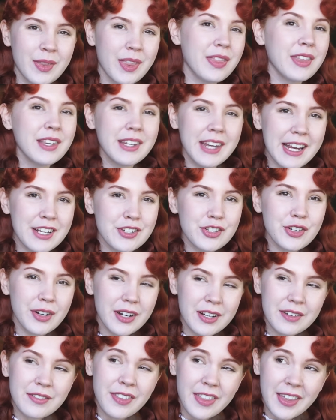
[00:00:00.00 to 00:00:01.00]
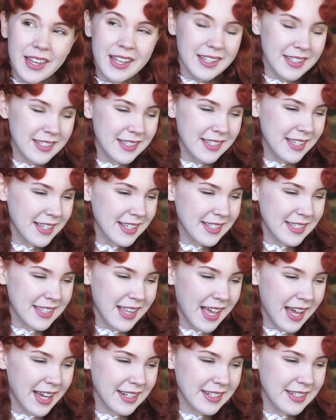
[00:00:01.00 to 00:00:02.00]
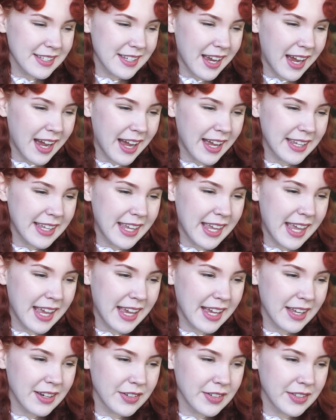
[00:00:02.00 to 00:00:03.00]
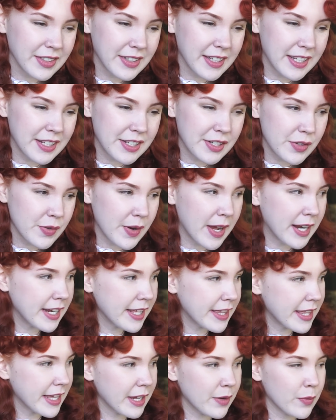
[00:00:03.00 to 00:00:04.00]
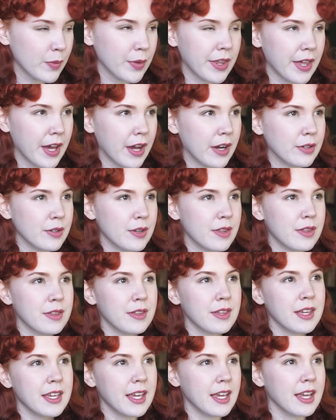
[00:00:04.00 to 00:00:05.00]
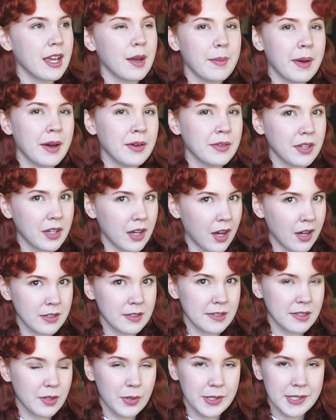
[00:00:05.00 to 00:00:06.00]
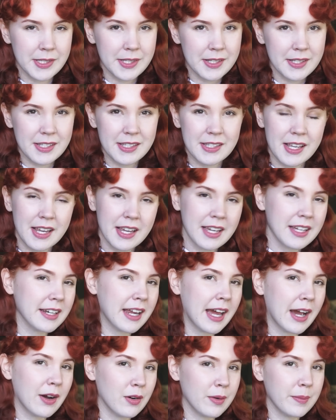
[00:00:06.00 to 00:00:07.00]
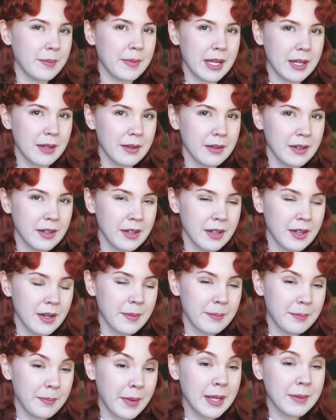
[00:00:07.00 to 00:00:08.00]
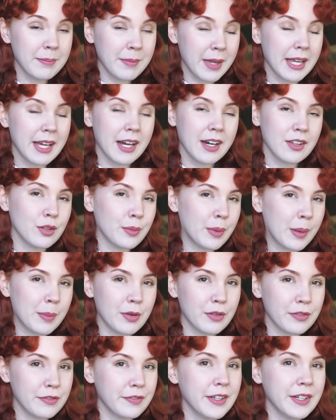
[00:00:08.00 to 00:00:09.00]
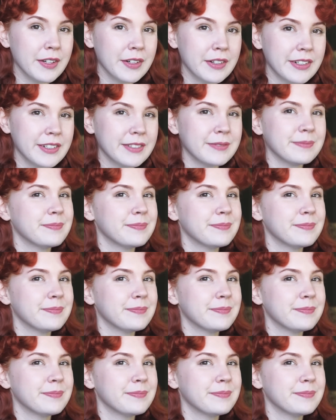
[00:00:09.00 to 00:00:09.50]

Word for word: the nature of things is that I can't really do anything without thinking about the consequences and how it may, might make other people feel.